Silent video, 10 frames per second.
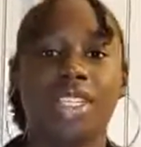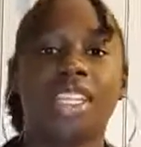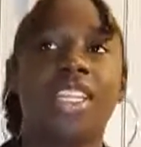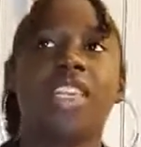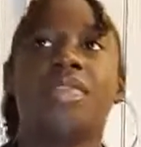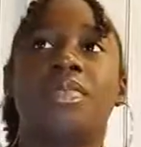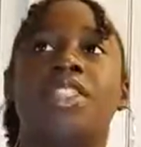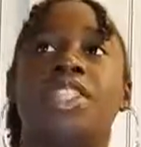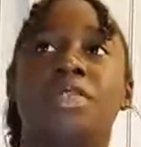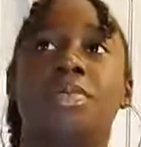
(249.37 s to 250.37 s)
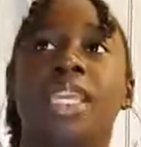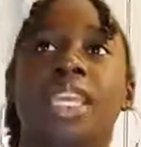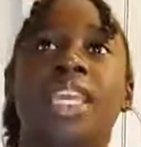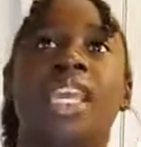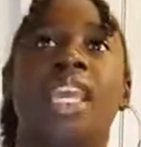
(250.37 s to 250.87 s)
It could even just
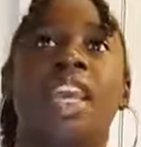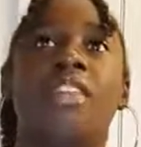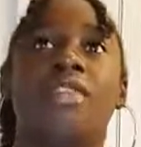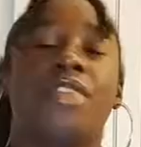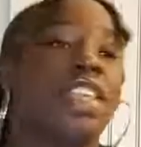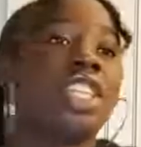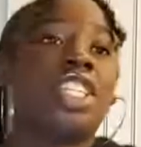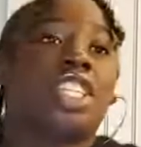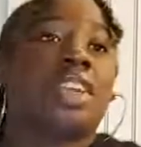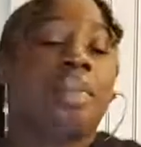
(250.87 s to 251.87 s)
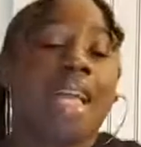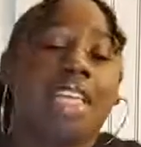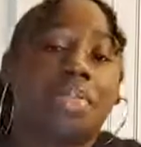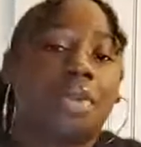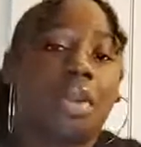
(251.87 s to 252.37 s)
be finishing a
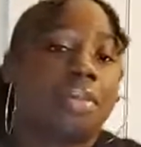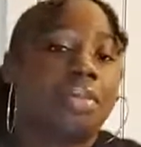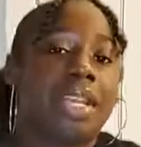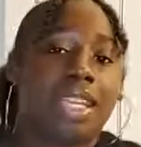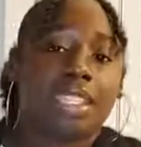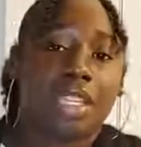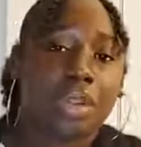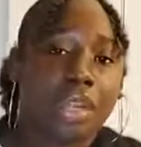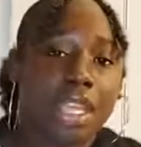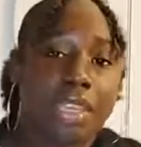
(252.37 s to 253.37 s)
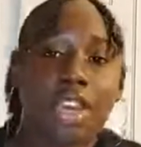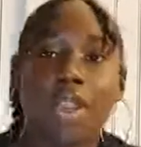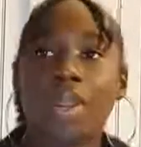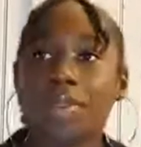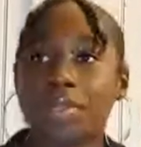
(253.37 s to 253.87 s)
math problem, like I said, or it could
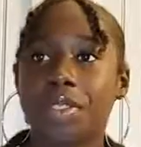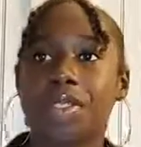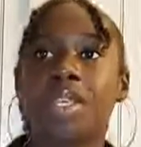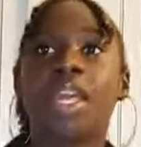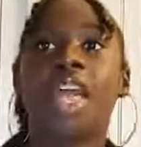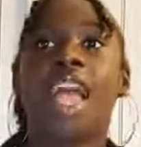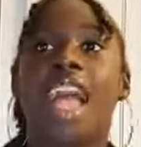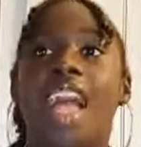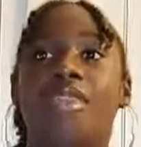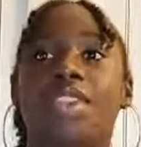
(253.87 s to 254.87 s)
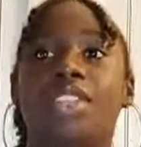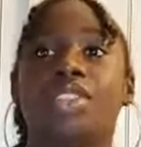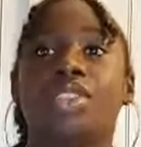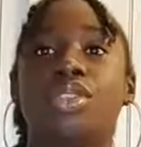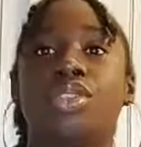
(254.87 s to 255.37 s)
go up to having
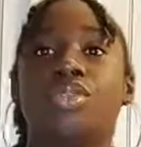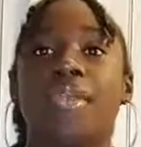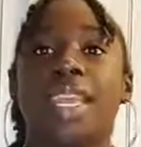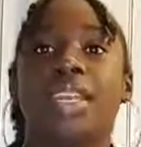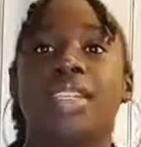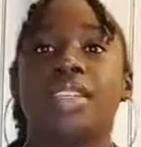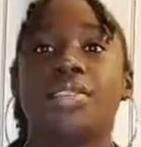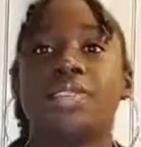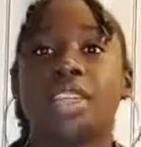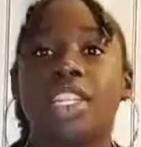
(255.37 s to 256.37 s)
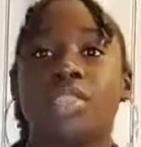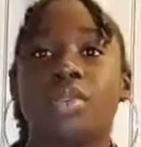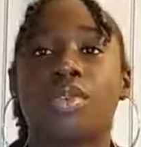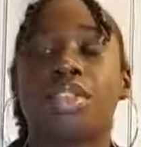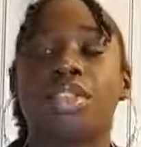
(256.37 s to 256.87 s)
to make a difference
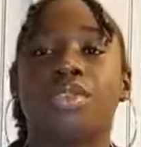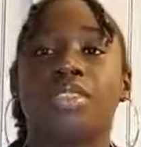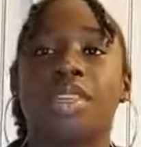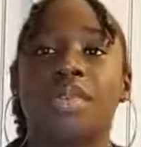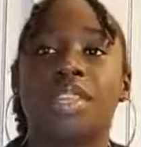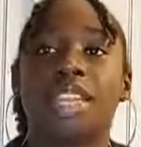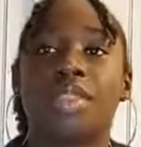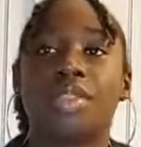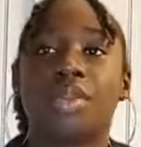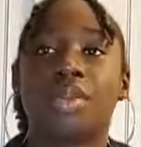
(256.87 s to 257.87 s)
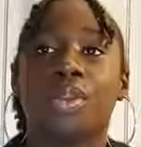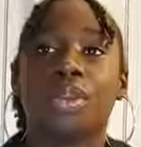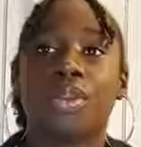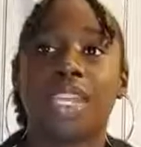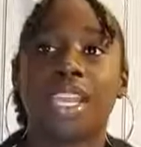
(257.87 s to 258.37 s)
or do something in the
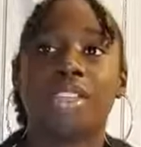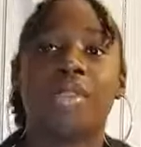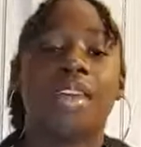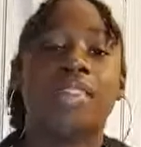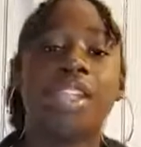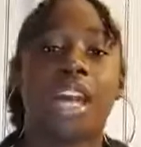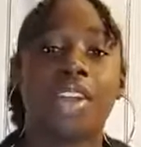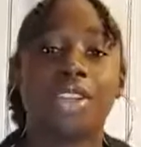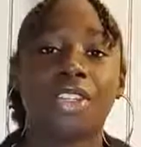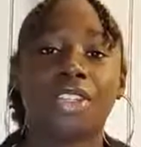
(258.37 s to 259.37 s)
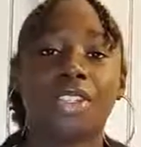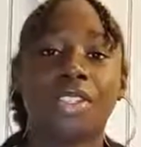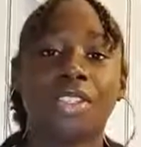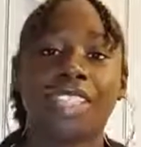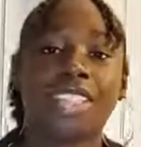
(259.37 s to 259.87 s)
world, and you have a lot on your
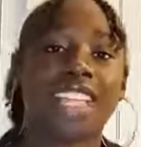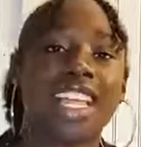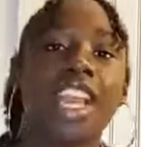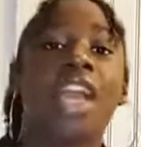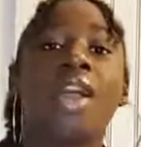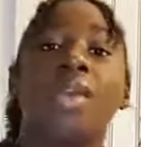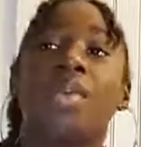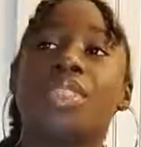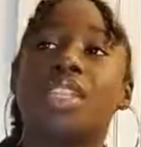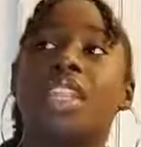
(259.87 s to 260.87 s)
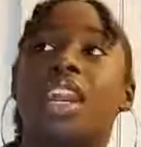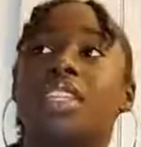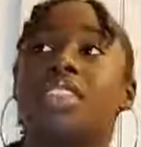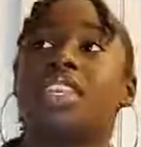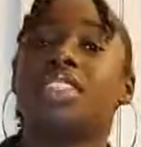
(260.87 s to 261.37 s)
shoulders. That's like with a lot
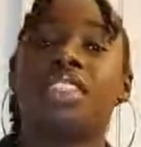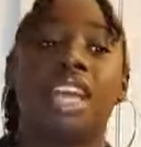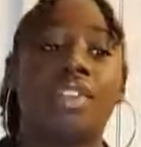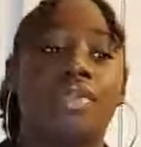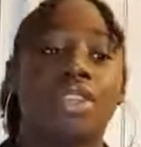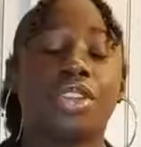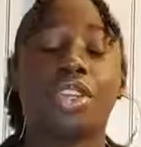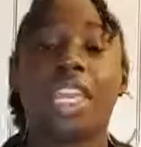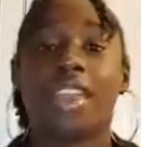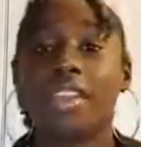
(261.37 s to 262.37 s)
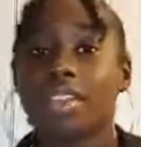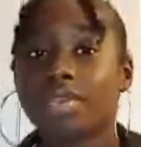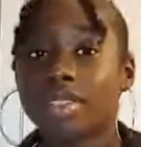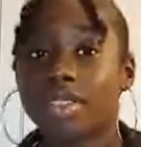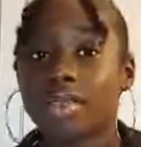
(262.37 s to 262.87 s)
of things in life, when you're caring
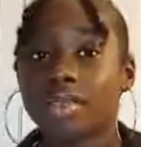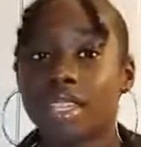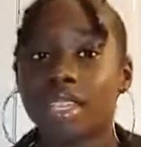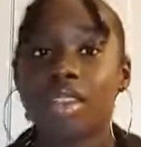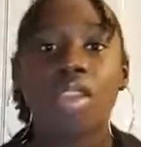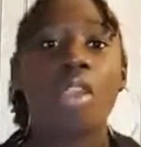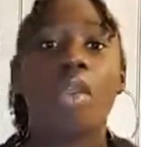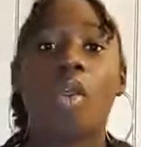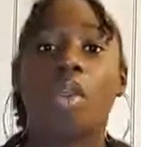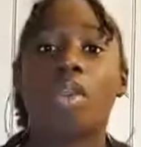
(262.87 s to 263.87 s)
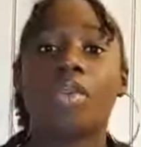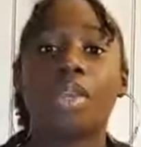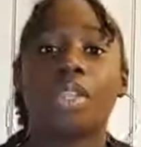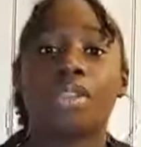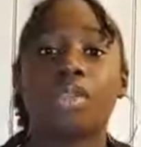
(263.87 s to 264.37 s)
for something or
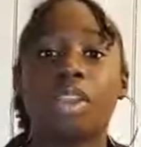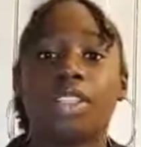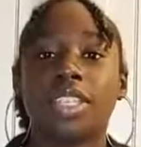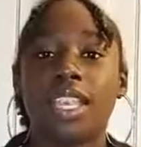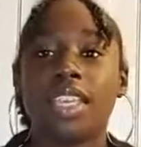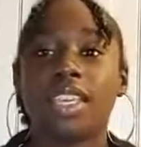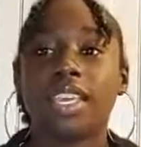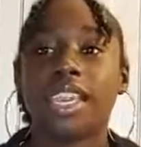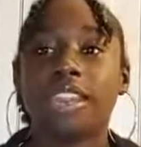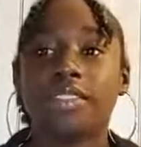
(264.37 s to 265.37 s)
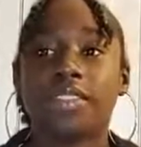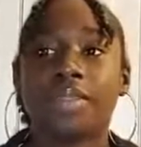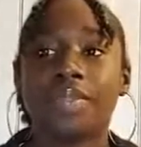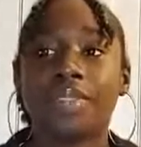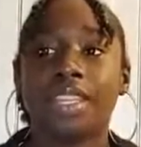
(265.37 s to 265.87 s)
when you are taking care of
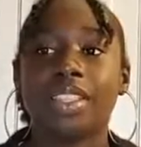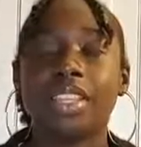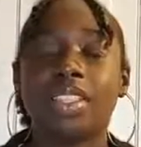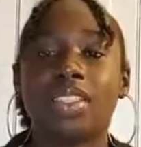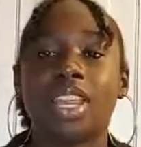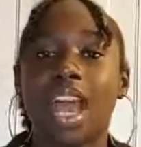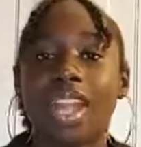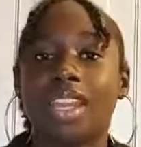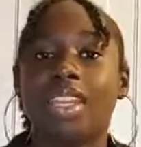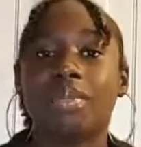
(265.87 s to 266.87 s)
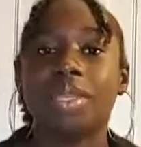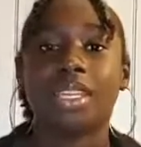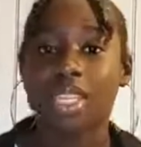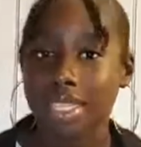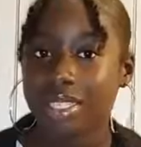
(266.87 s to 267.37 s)
something, there's not going to be
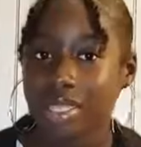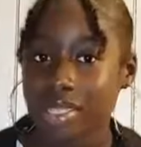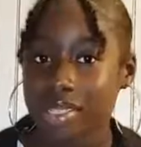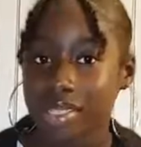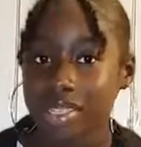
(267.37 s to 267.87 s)
easy.